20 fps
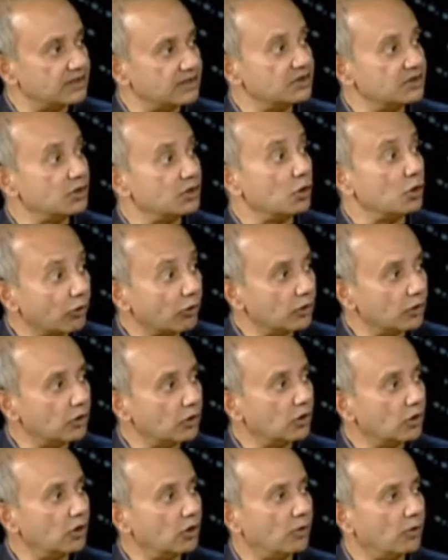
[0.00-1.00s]
as the
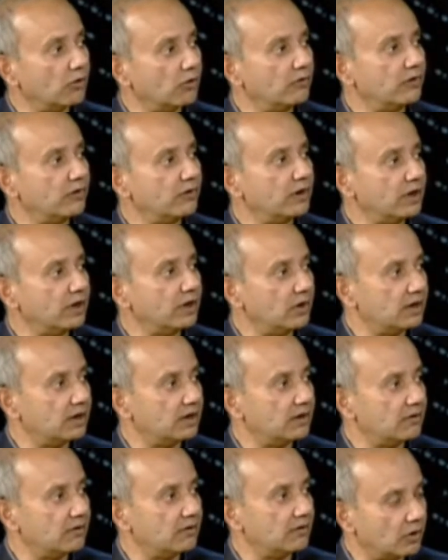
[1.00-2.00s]
overall poverty rate
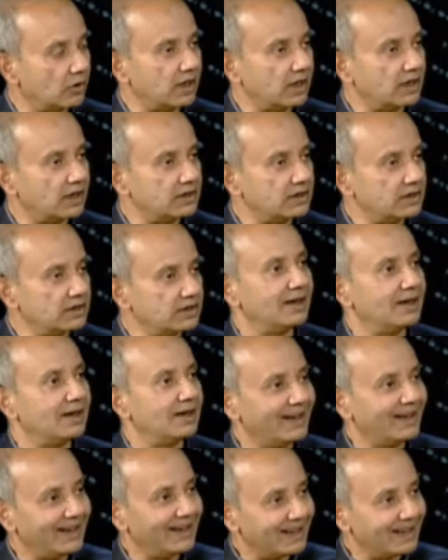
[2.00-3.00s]
for
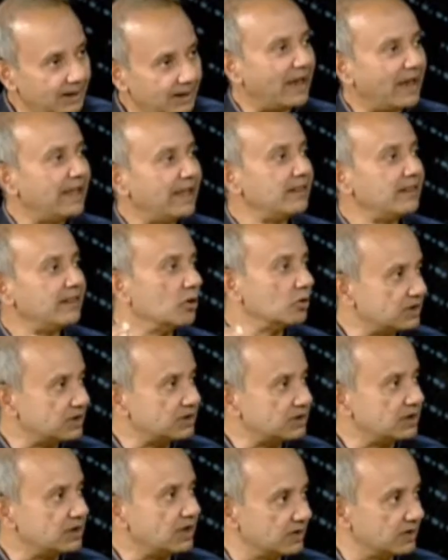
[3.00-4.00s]
Nigeria, they made those
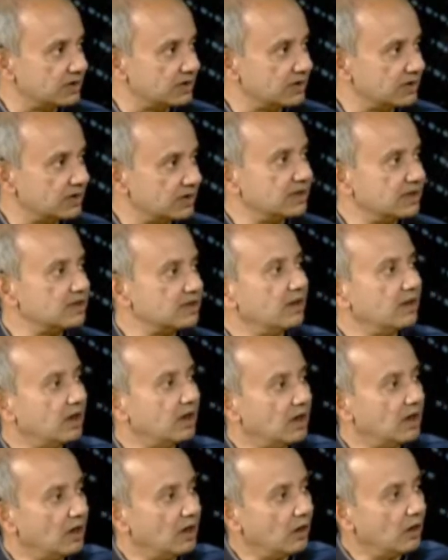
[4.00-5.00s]
adjustments. They said,
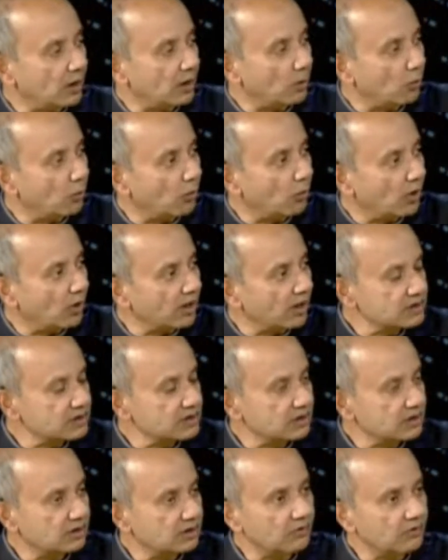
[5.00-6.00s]
okay, what
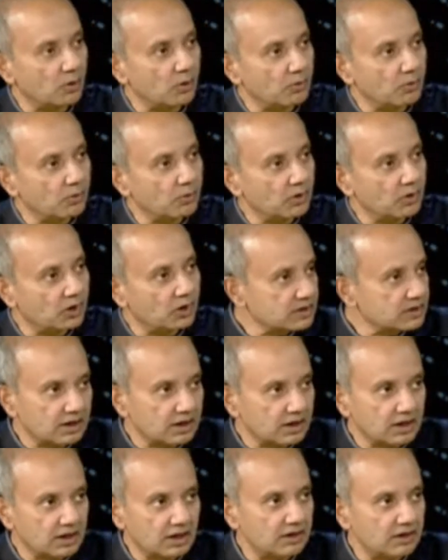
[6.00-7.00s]
fraction of the
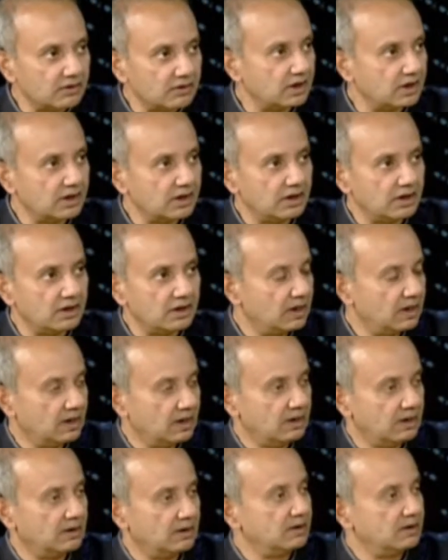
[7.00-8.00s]
population lives in,
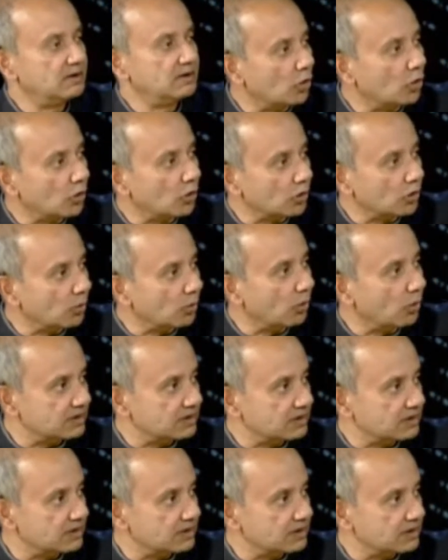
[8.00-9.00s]
say, the
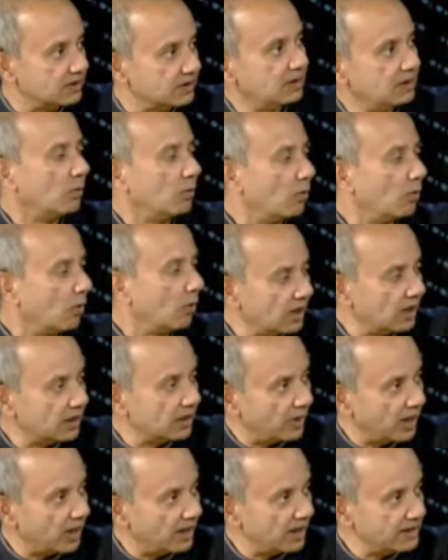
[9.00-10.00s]
Northwest? What are
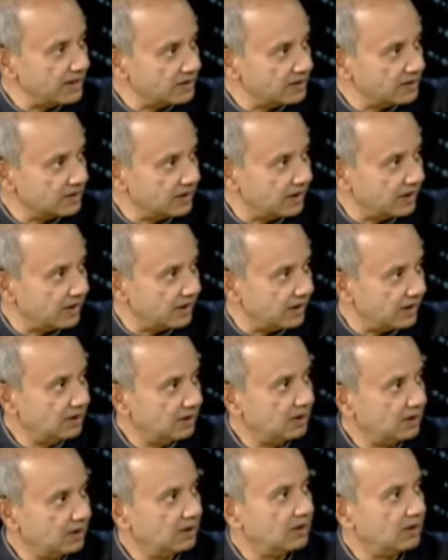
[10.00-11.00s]
the prices
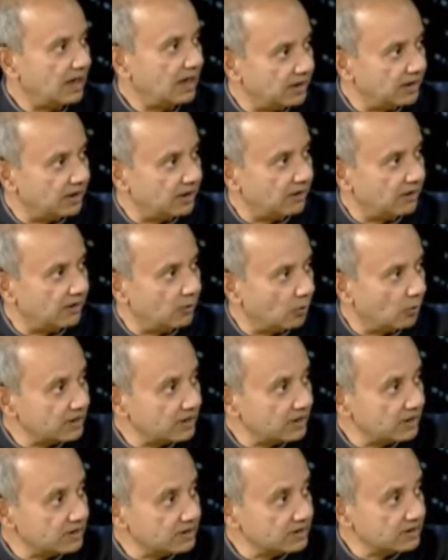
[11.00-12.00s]
there? And therefore,
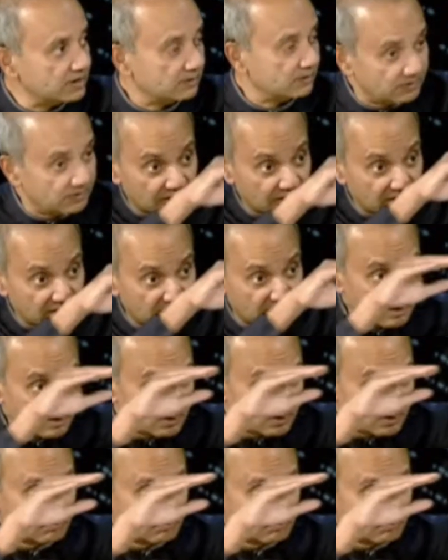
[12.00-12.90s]
what is this